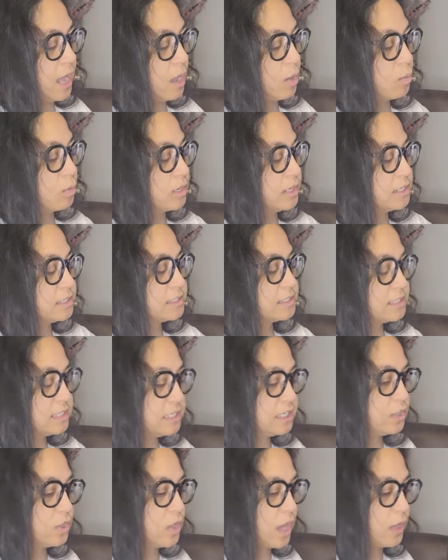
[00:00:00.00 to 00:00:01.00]
i want to
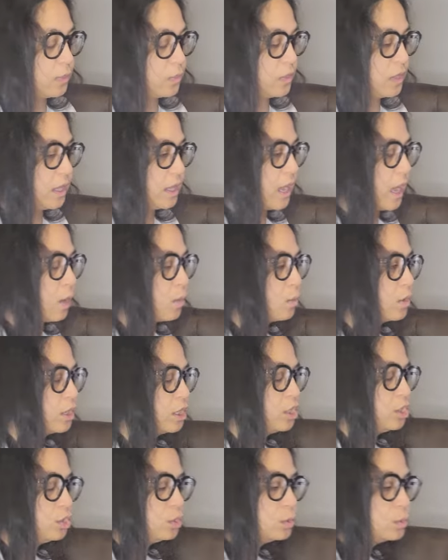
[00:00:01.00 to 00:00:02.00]
see that thing i want to
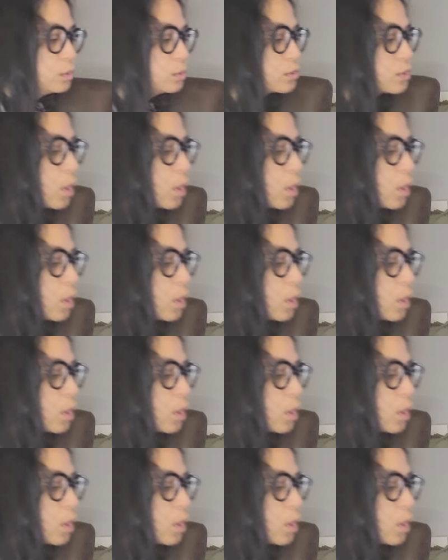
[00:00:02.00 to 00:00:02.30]
use